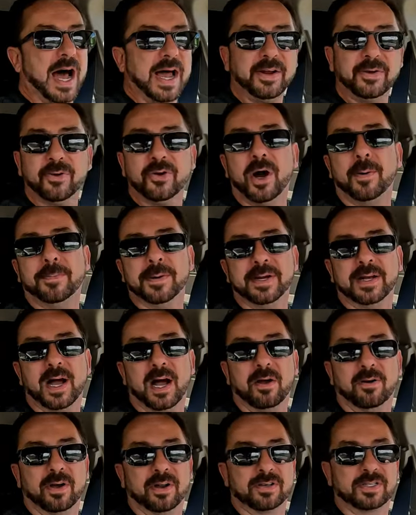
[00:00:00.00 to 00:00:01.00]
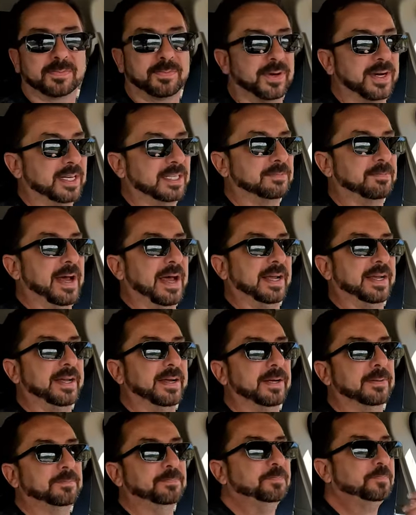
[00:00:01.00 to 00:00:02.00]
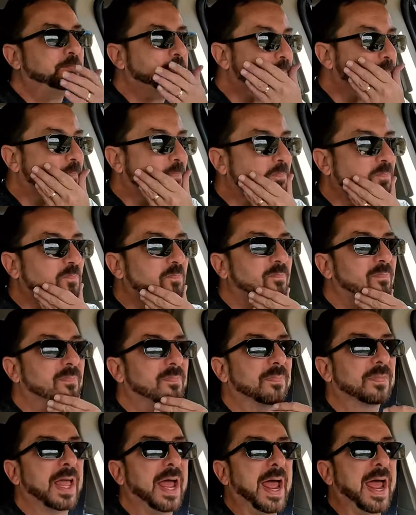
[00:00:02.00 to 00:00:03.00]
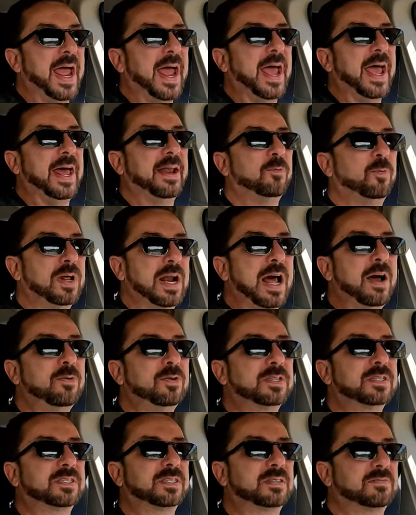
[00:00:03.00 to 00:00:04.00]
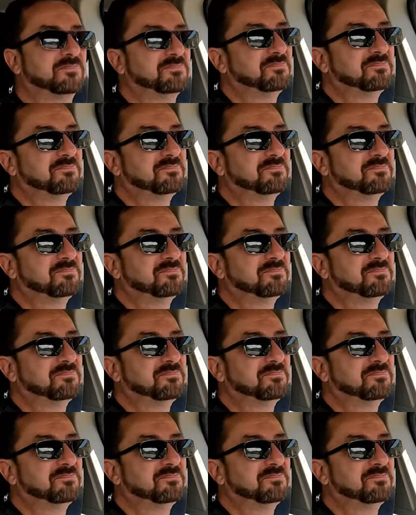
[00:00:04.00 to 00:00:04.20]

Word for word: I grew up in Colorado Springs back here. And when I was